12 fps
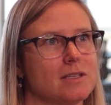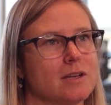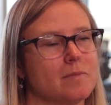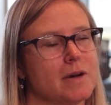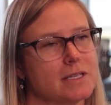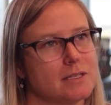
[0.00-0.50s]

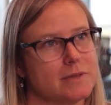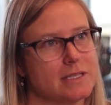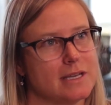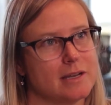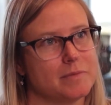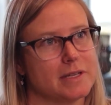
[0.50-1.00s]
could possibly
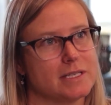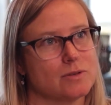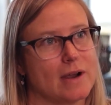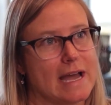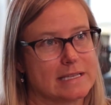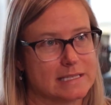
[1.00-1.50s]
take place
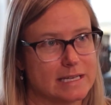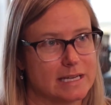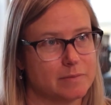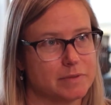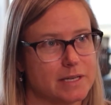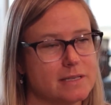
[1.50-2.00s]
or has
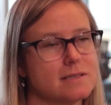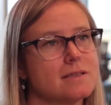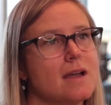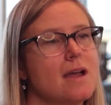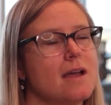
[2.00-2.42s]
taken place,